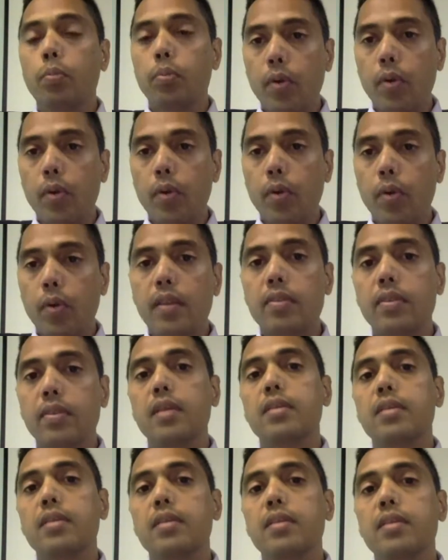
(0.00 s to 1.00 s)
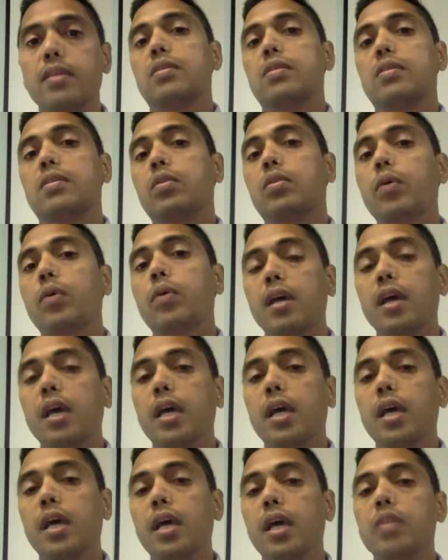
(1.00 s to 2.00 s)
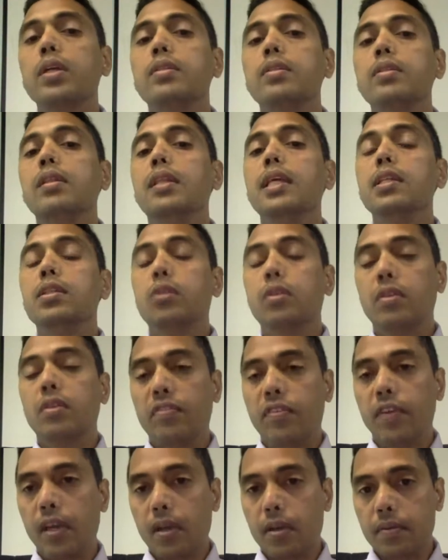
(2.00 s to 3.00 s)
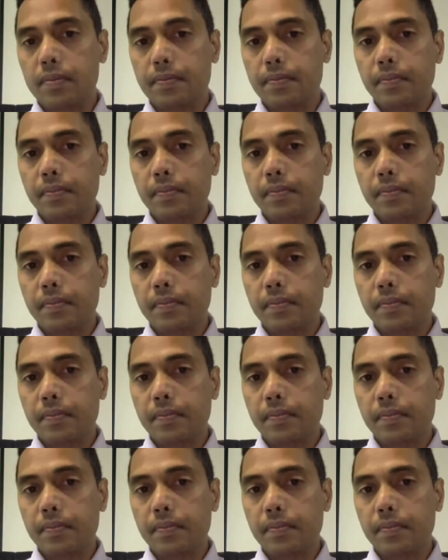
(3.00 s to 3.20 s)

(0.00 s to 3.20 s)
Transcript: brain thinks is a threat is going to lead to the fear.